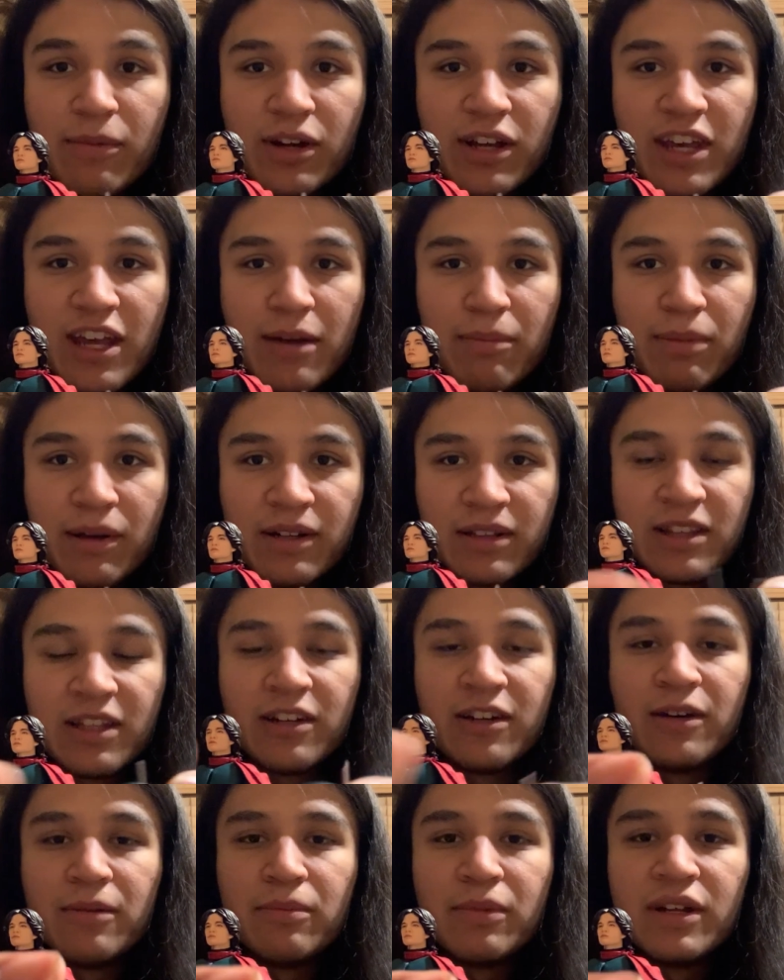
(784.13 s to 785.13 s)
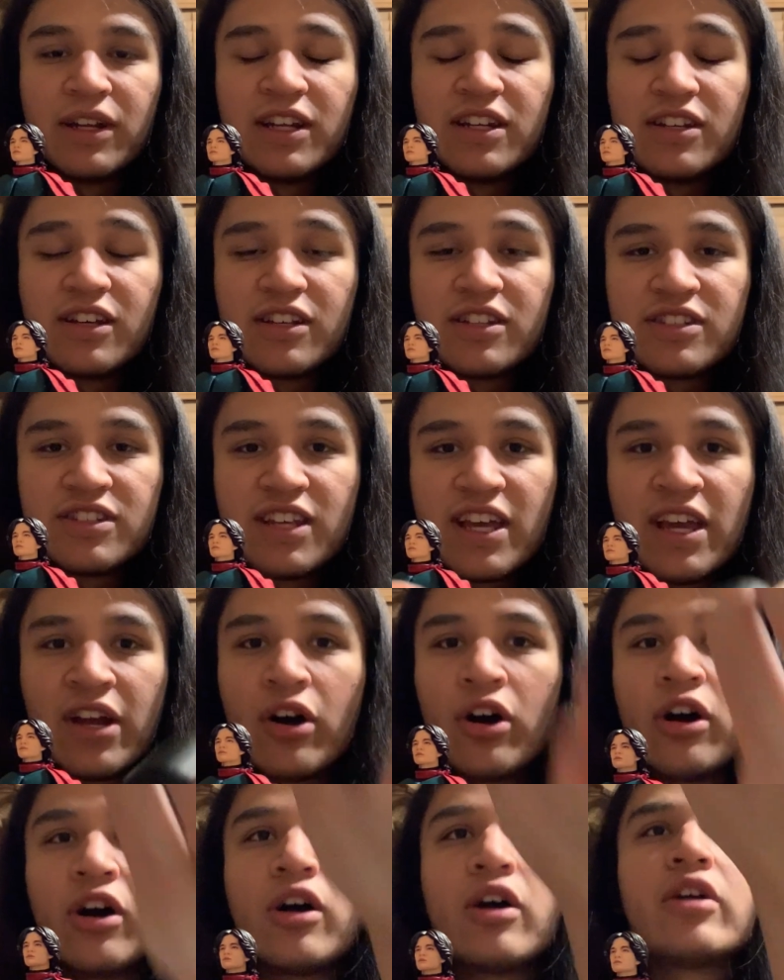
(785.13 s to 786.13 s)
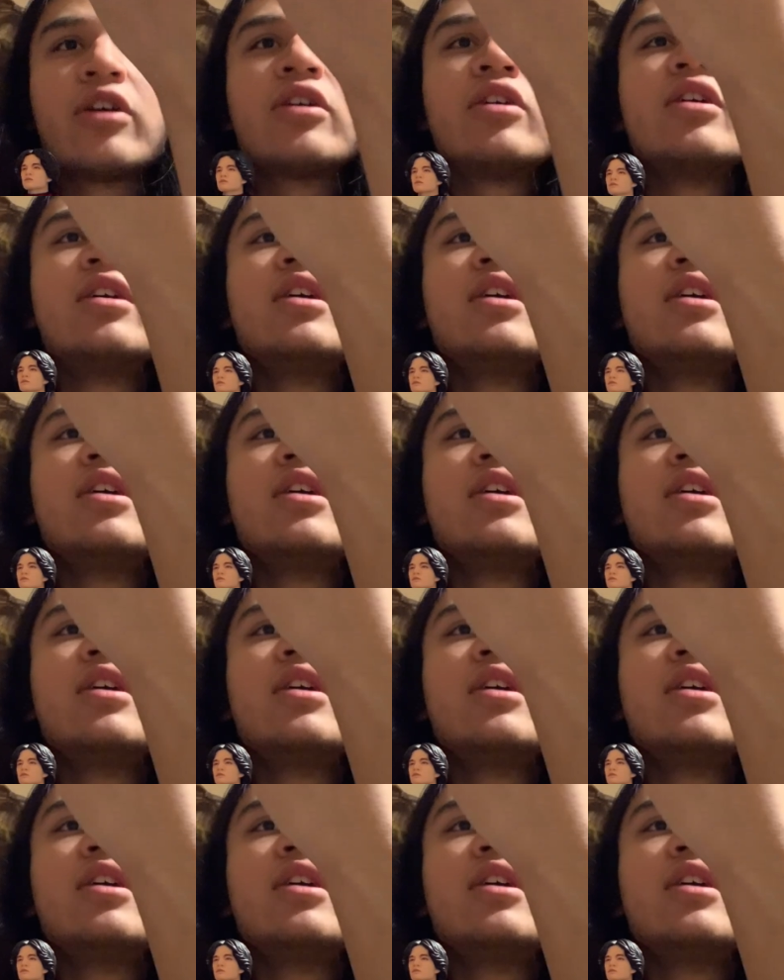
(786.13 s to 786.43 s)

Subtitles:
can't pick that up, but it does say AUG.